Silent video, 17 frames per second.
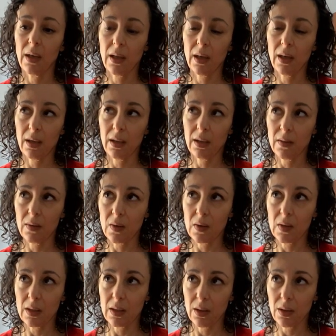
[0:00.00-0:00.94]

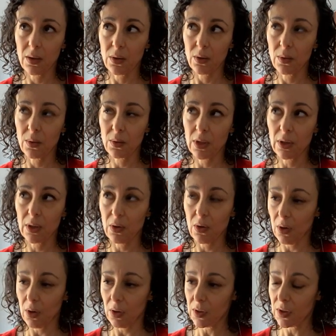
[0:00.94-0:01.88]
And you can
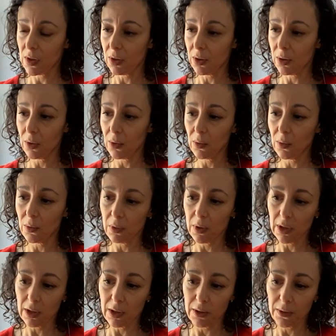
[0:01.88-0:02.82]

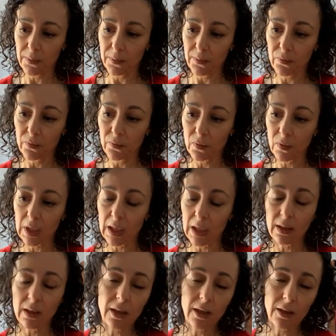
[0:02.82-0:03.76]
also
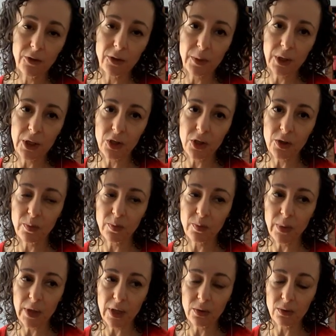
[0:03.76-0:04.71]
get that
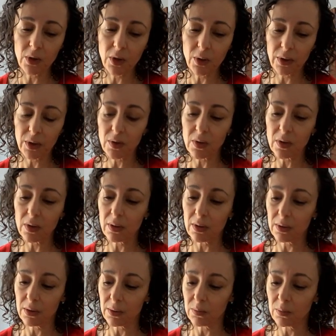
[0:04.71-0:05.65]
information by going to
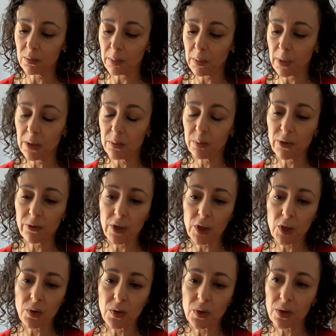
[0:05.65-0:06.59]
the main
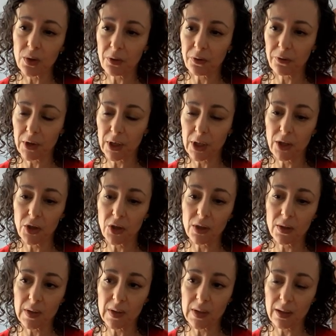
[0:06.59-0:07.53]
professional
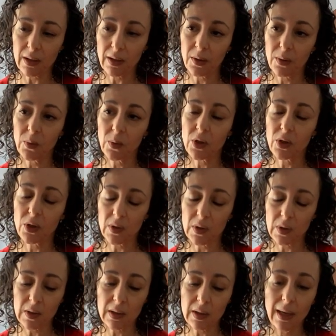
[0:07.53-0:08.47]
certification site, which
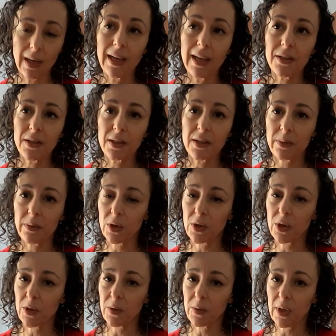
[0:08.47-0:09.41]
is
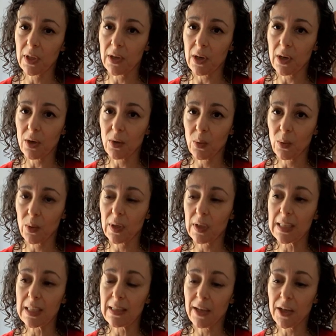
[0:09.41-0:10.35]

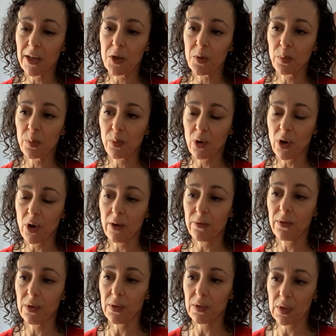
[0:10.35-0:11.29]

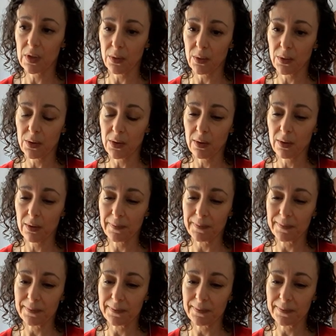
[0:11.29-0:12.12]
wqa.org/profcert.